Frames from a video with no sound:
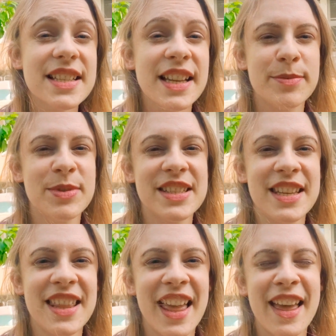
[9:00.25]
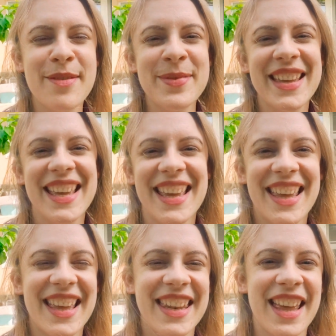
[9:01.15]
let me see them,
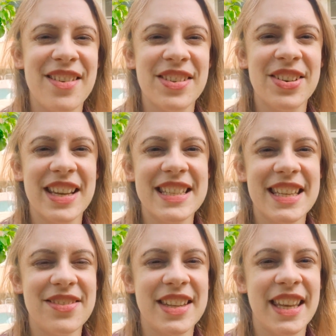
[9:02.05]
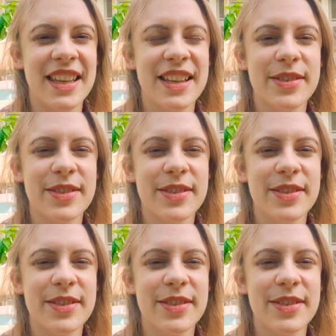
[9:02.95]
and have a great evening.